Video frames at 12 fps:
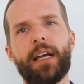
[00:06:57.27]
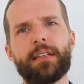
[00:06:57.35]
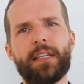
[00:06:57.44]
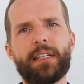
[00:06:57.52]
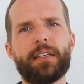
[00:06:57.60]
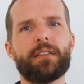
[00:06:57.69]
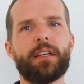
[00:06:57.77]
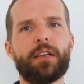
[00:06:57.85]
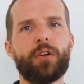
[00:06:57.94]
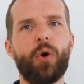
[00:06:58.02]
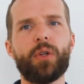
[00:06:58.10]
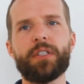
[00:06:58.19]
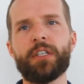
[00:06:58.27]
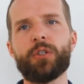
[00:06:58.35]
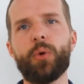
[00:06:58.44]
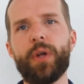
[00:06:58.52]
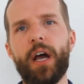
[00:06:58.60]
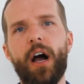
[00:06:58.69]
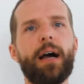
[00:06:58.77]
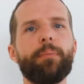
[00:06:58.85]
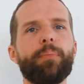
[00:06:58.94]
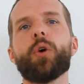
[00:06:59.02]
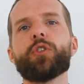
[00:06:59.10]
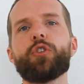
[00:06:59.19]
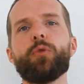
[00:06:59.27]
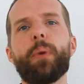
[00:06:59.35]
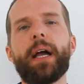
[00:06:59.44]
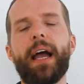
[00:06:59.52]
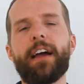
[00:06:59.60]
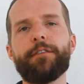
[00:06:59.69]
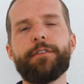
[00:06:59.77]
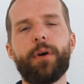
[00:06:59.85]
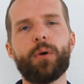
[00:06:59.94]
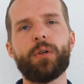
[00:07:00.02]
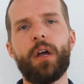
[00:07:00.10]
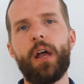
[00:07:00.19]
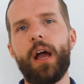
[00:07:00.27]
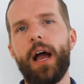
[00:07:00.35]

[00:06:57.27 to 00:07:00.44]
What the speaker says: I think it's called the Tuya app onto my iPhone,